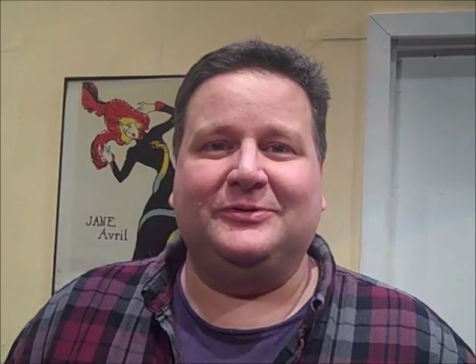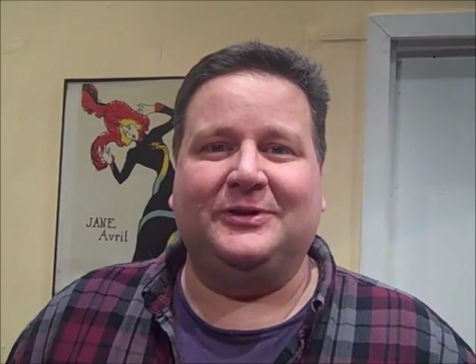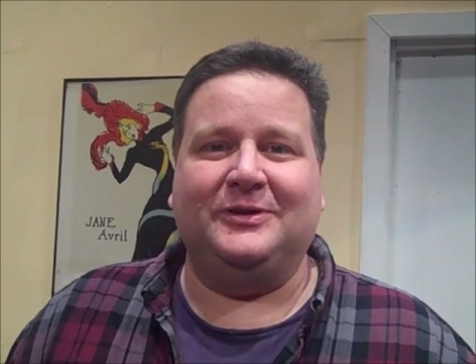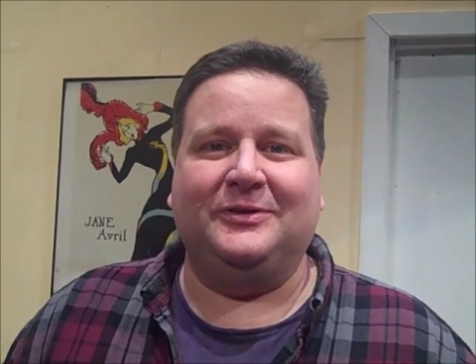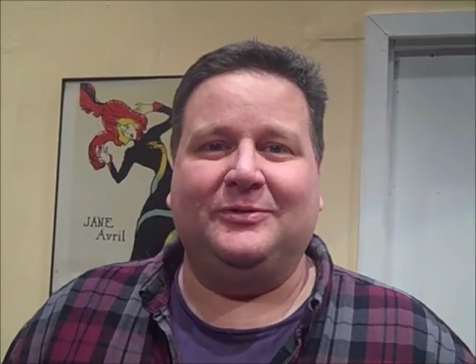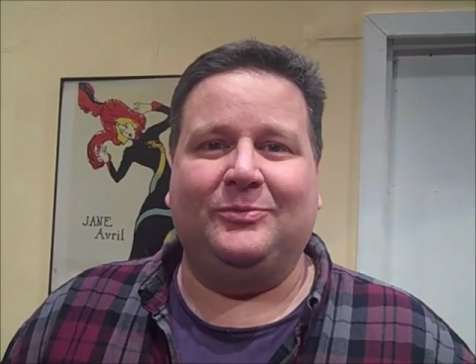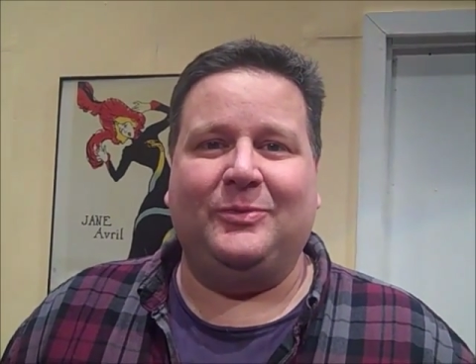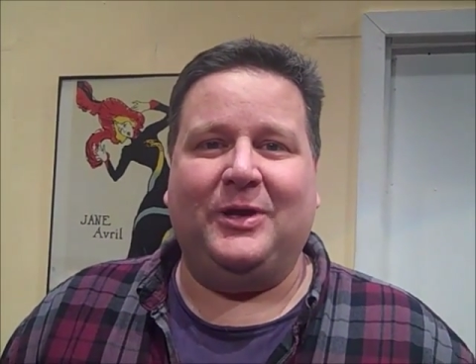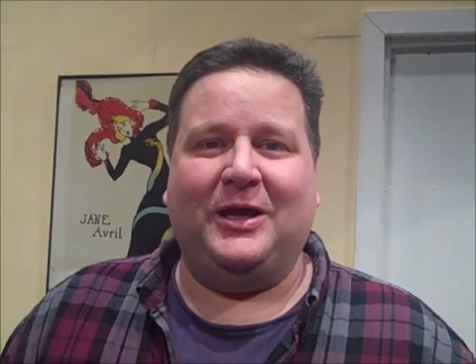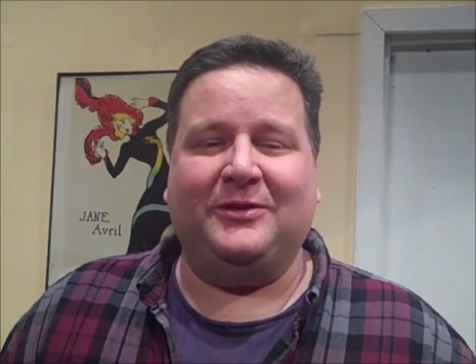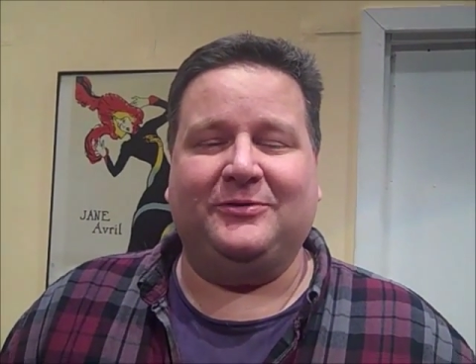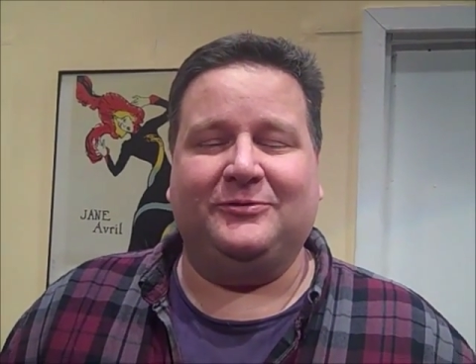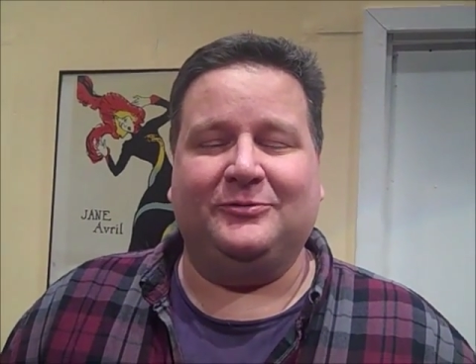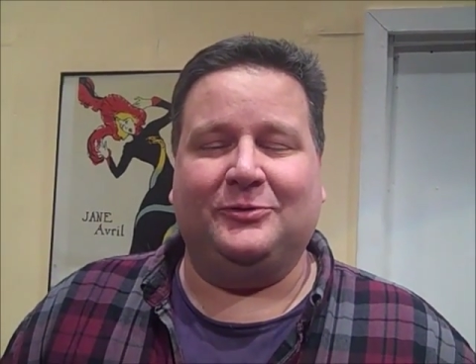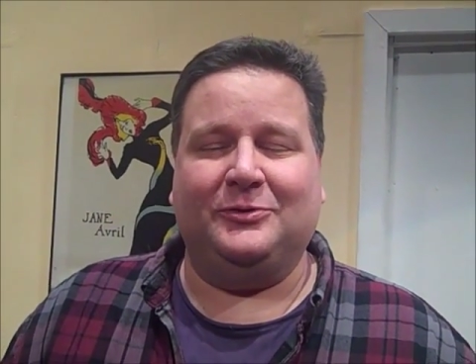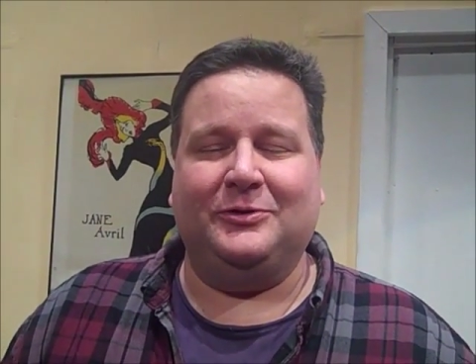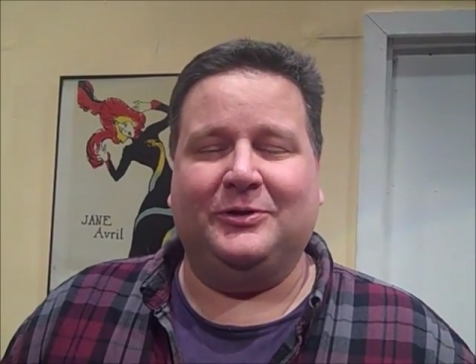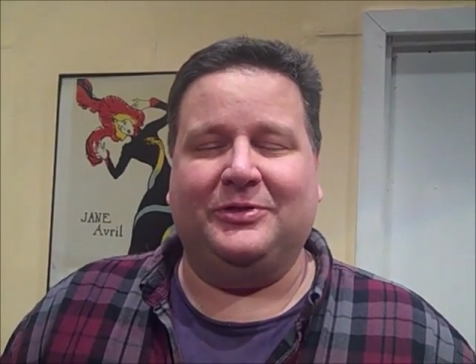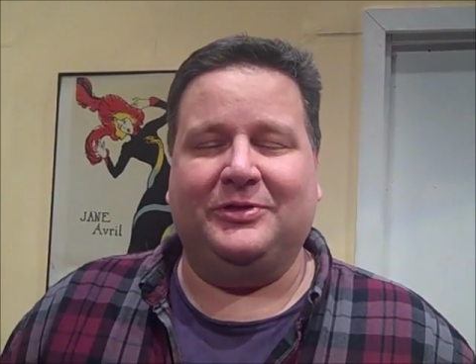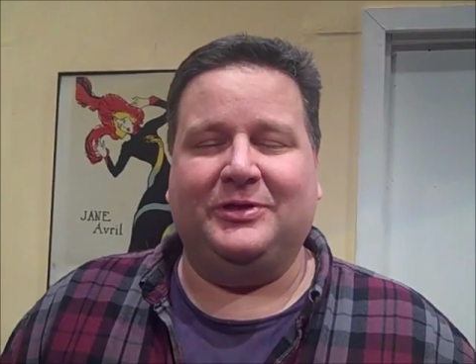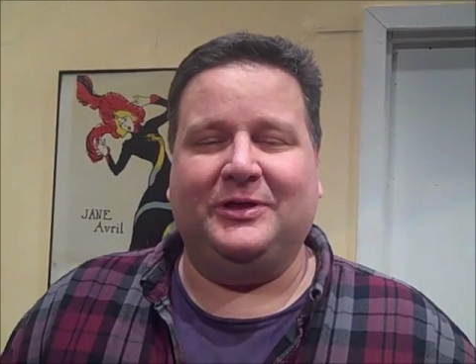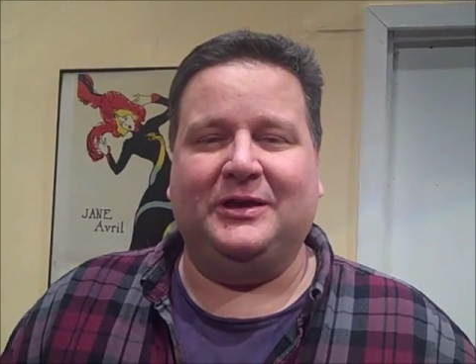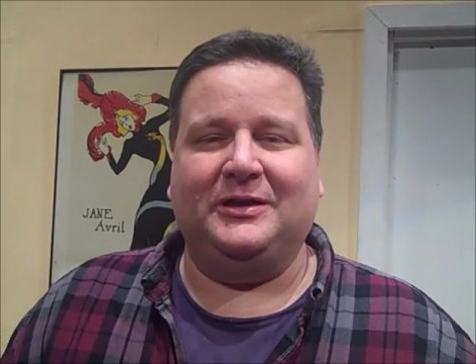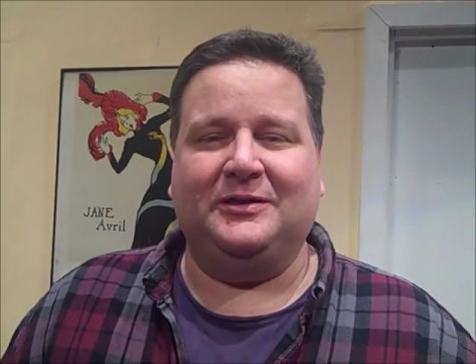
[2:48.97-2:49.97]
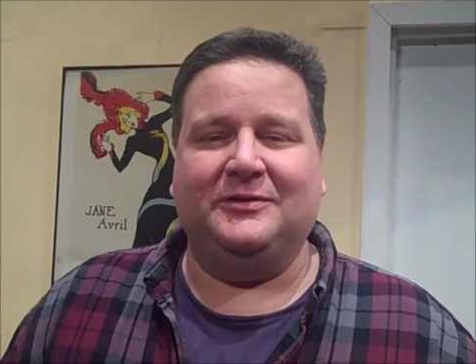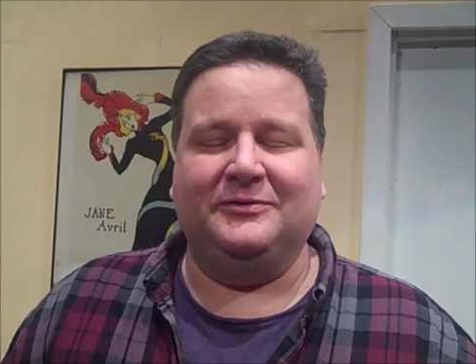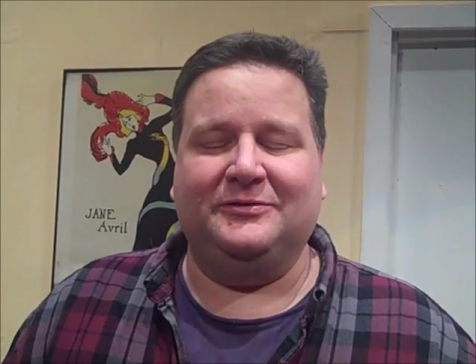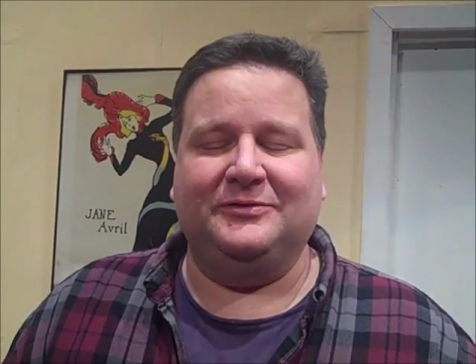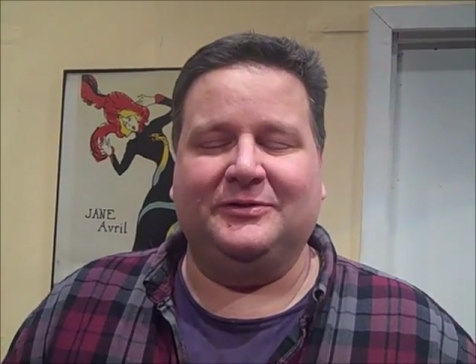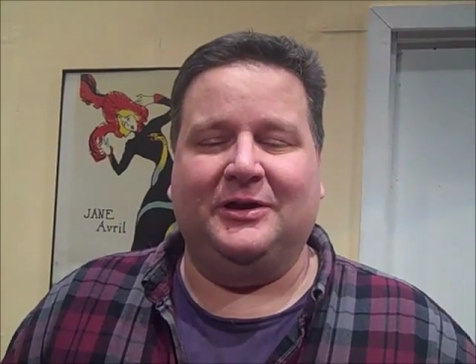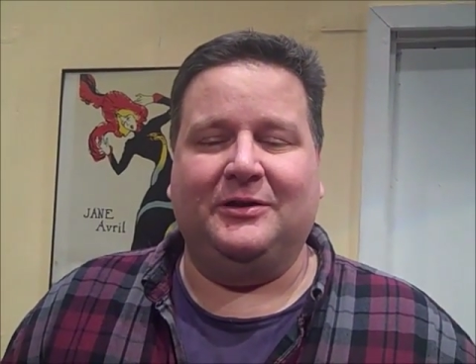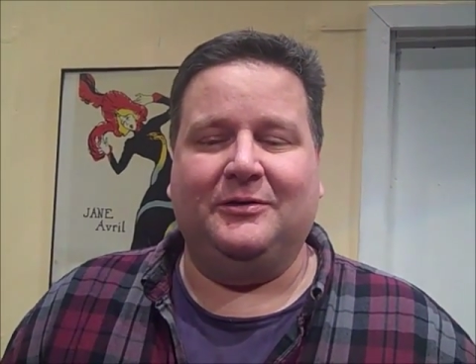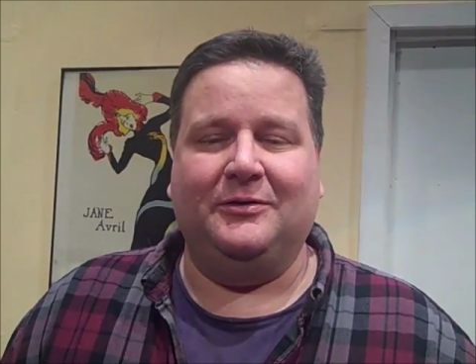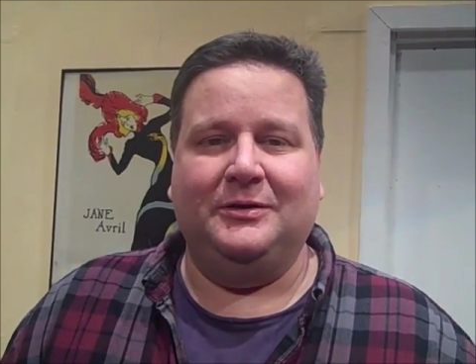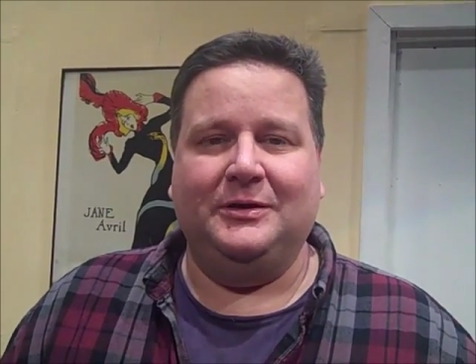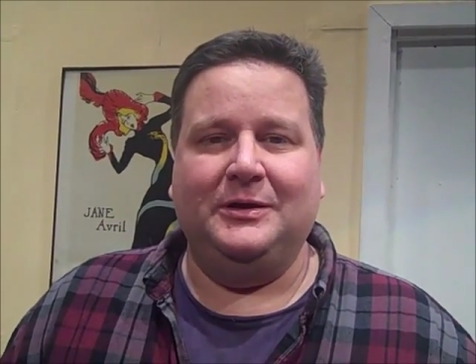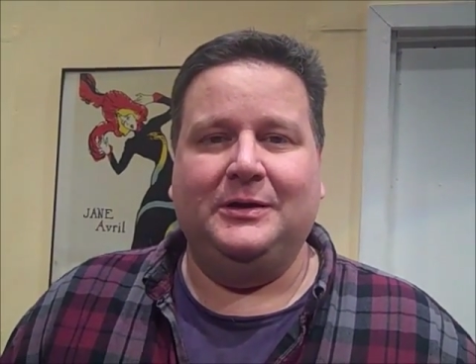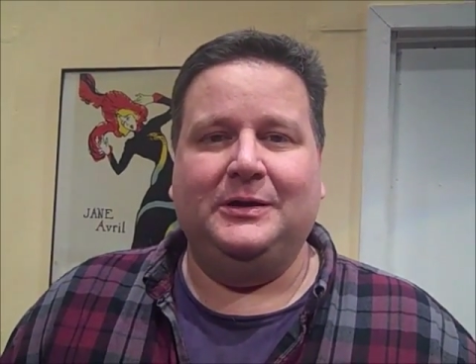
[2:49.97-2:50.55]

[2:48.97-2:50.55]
and that sort of thing. So